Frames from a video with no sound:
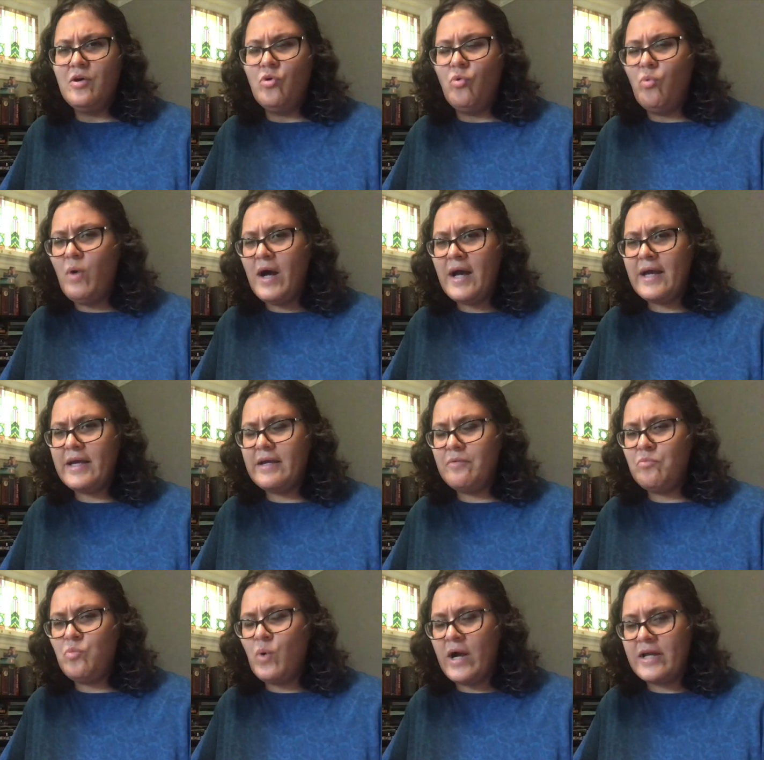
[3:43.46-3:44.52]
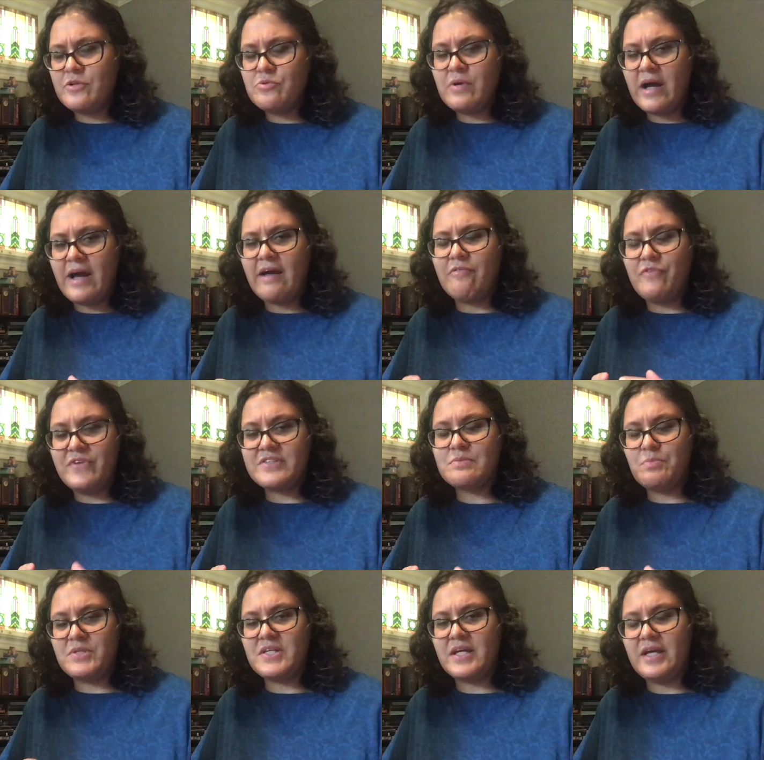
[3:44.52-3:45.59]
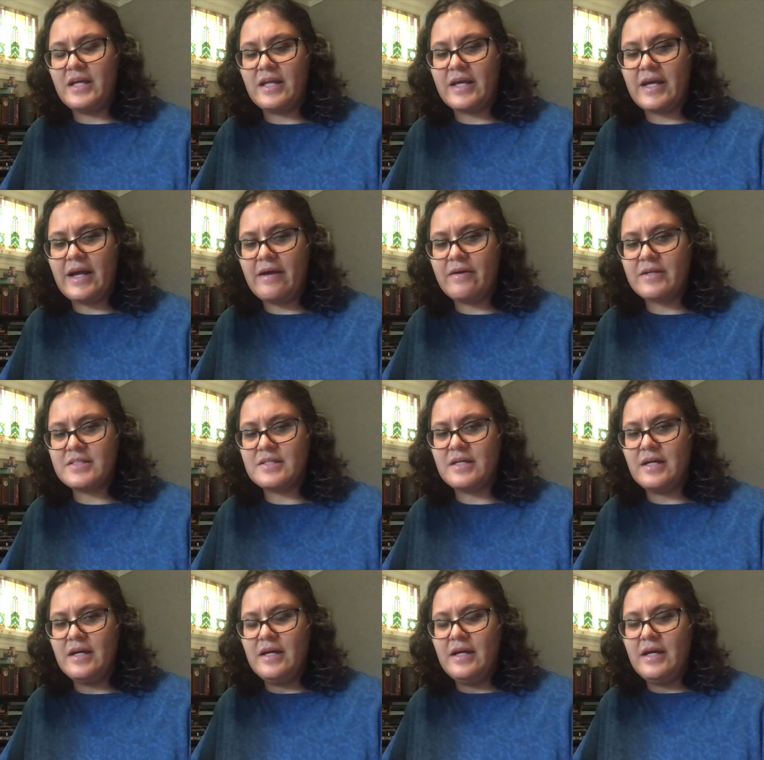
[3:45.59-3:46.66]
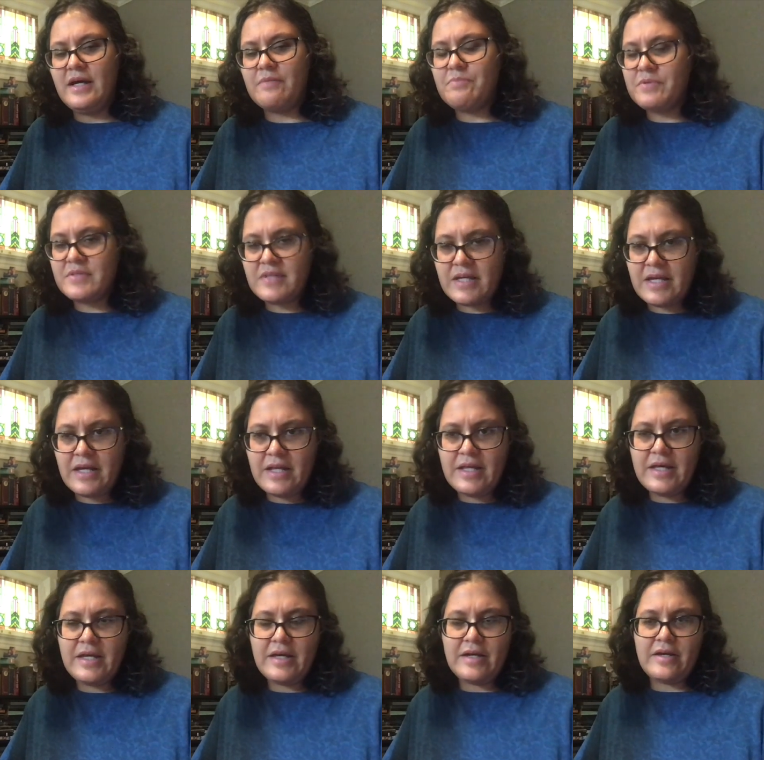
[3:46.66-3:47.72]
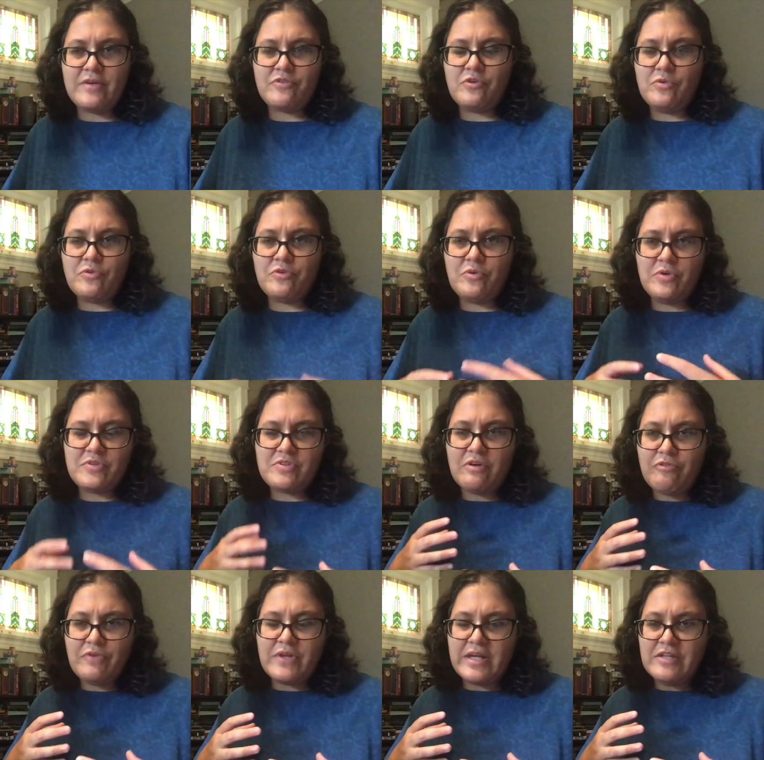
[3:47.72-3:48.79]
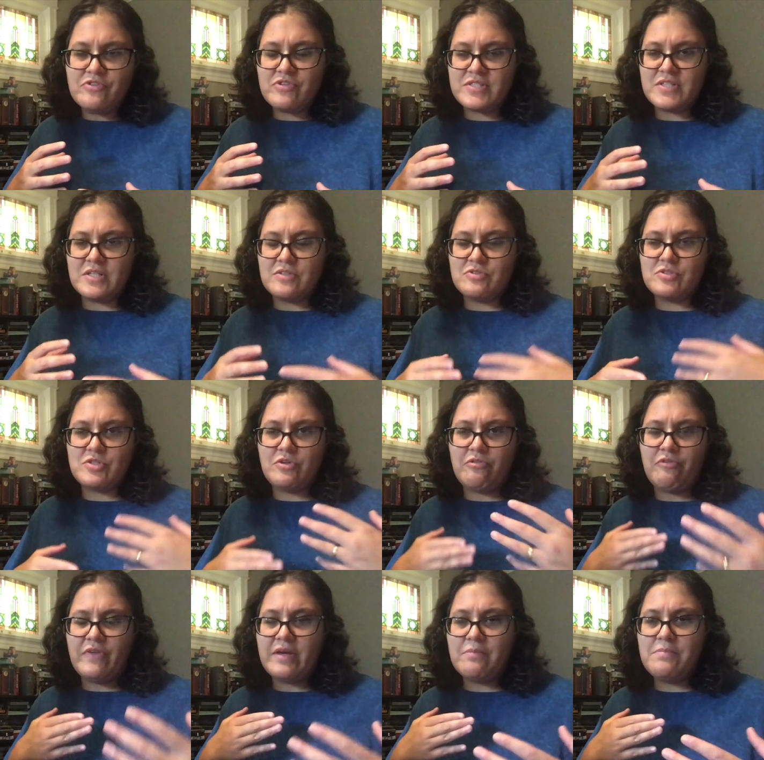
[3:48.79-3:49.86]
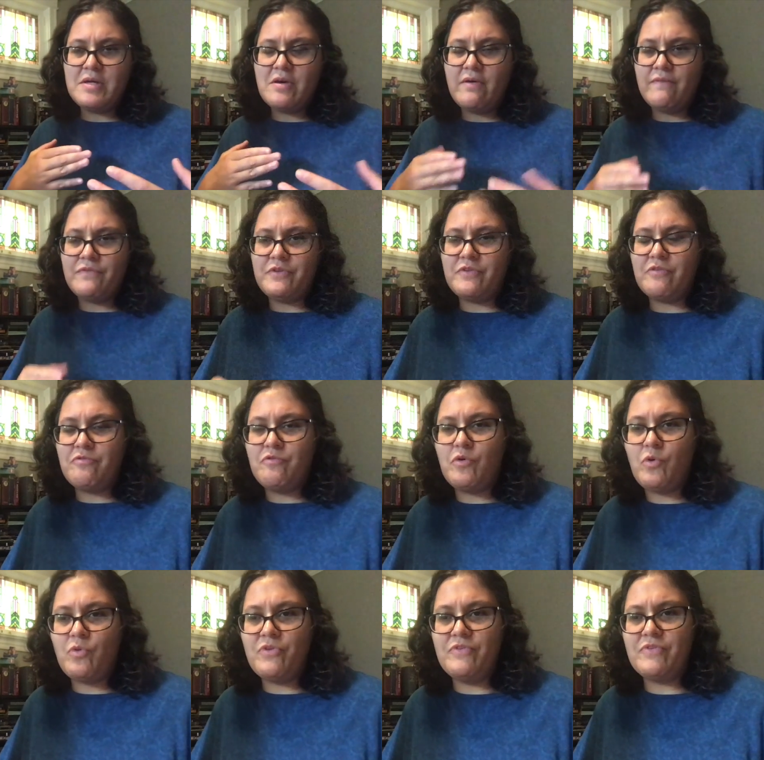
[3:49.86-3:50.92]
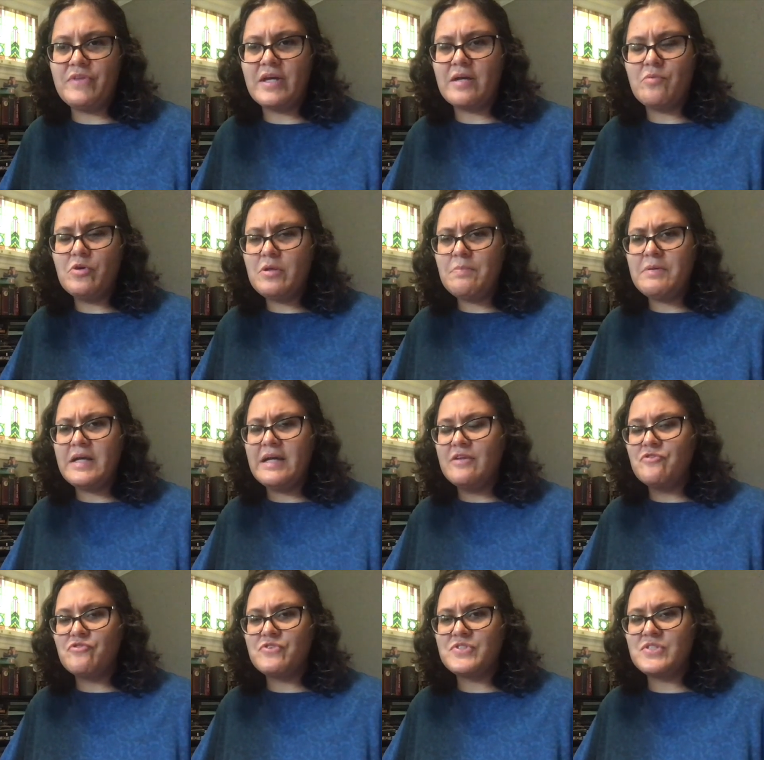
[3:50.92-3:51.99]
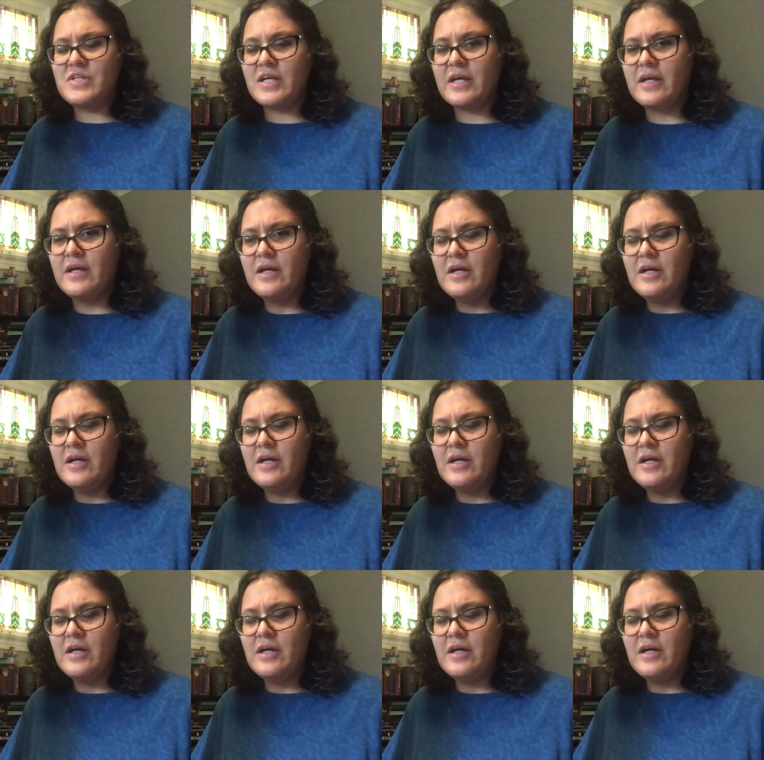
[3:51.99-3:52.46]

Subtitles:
why do I have this particular character? And particularly, so it's often interesting to sort of think beyond the default and think, would it be interesting